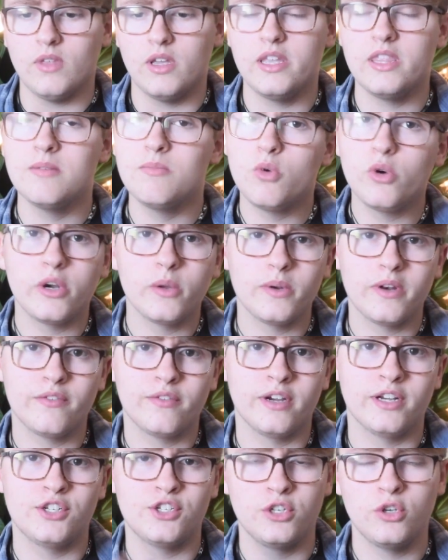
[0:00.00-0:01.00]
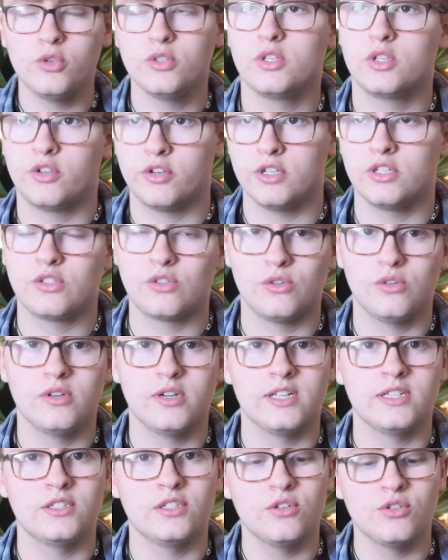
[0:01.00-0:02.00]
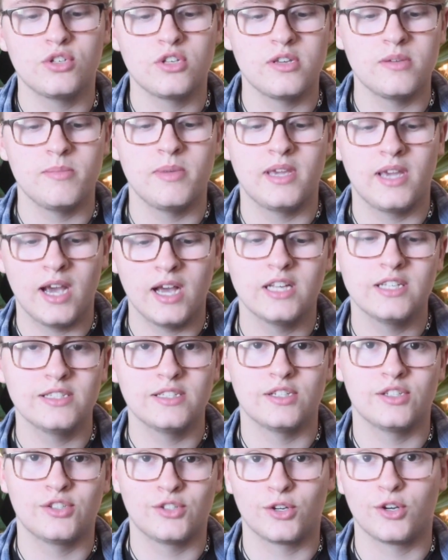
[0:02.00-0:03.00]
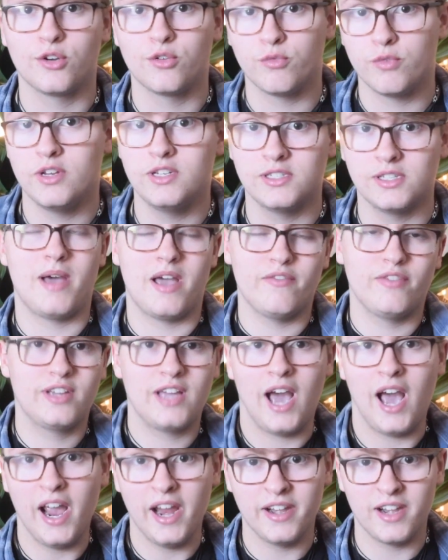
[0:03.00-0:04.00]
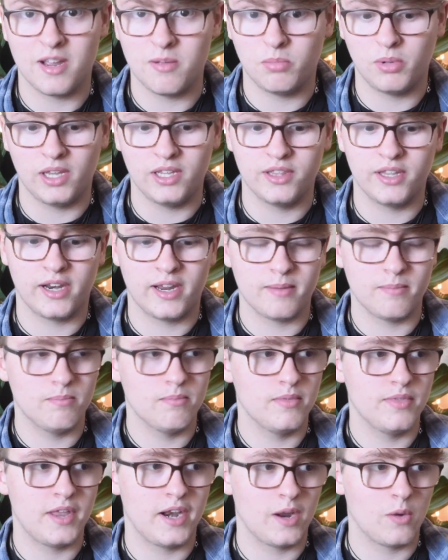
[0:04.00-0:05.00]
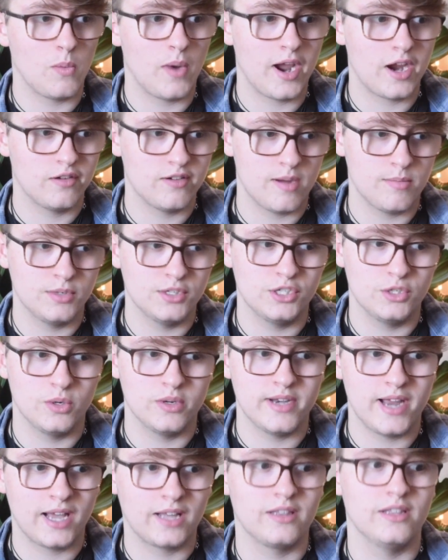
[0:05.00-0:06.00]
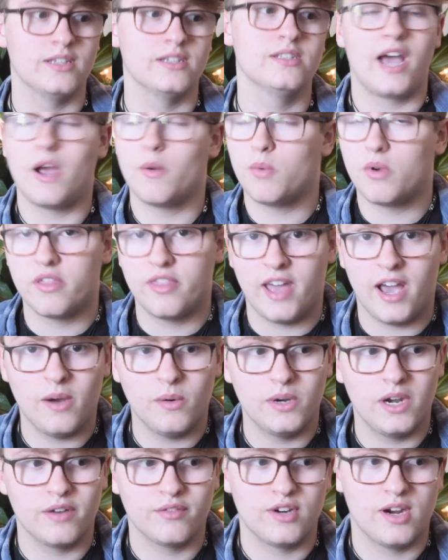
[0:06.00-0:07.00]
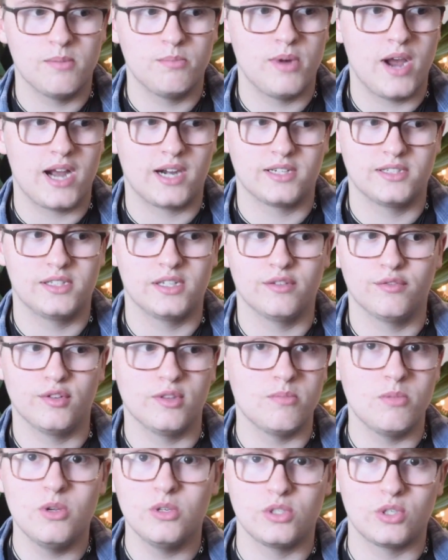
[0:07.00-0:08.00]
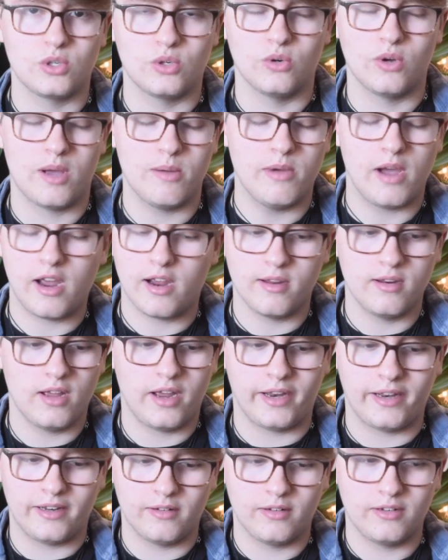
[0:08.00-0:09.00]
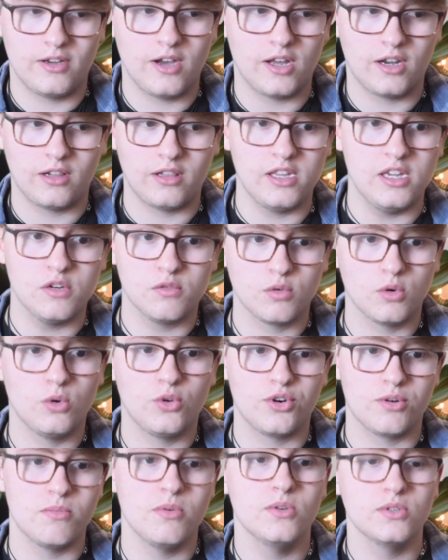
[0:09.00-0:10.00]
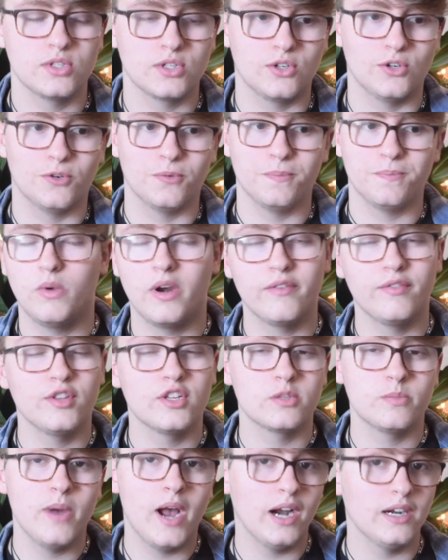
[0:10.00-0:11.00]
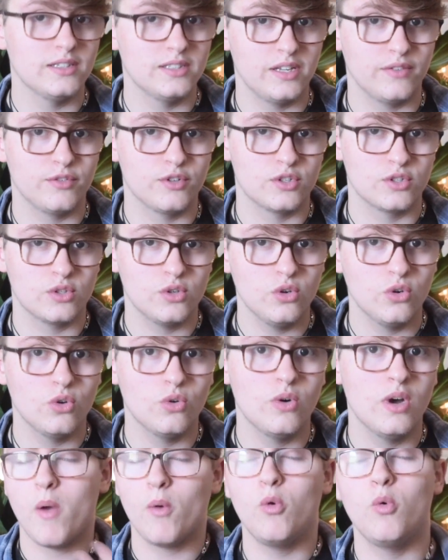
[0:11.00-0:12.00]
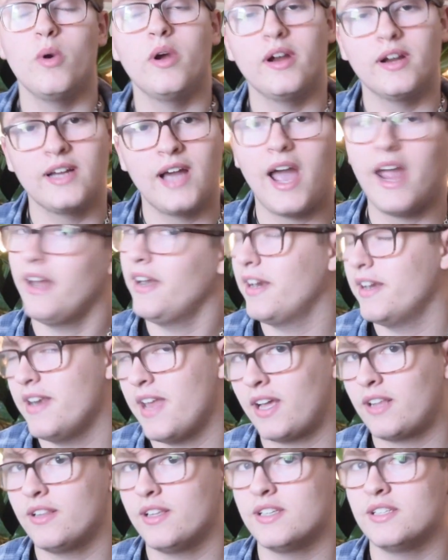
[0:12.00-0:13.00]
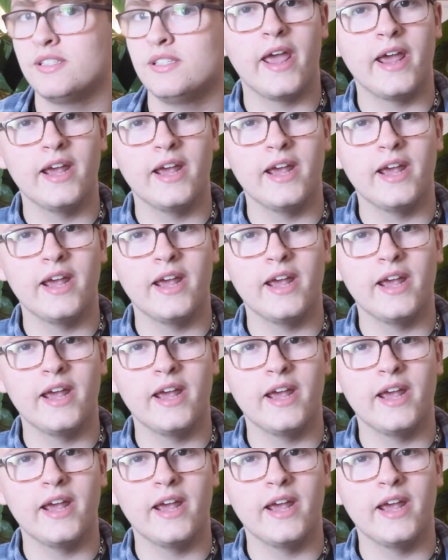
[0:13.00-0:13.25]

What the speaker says: In the morning, whenever I choose a crystal, it's usually because of a certain reason. I have a kyanite blade that I wire wrapped into a necklace. I wear that whenever I'm practicing for the musical. I got a lead role in a musical. Whenever there's practice after school, I will wear a kyanite necklace.